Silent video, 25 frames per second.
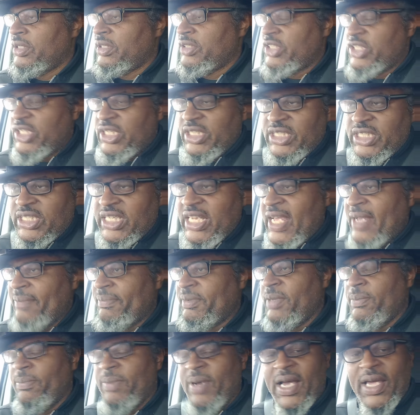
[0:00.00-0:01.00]
She
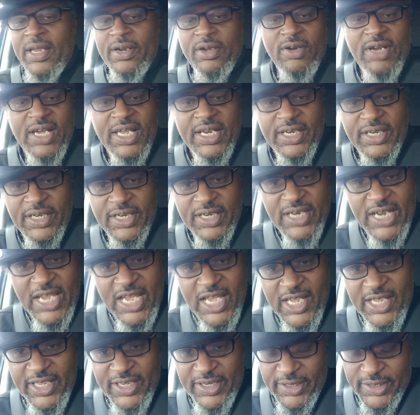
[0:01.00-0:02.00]
slapped the bottle out of the
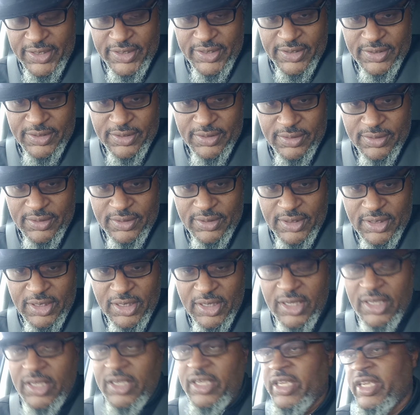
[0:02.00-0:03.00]
guy's hand.
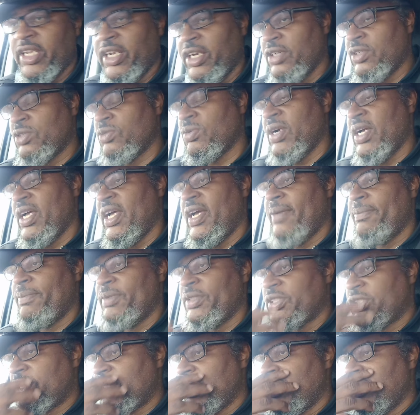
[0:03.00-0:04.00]
Here's what
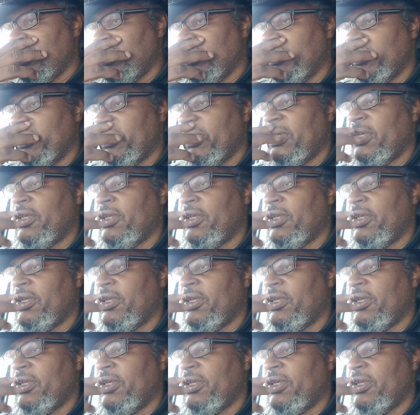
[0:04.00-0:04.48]
happened. So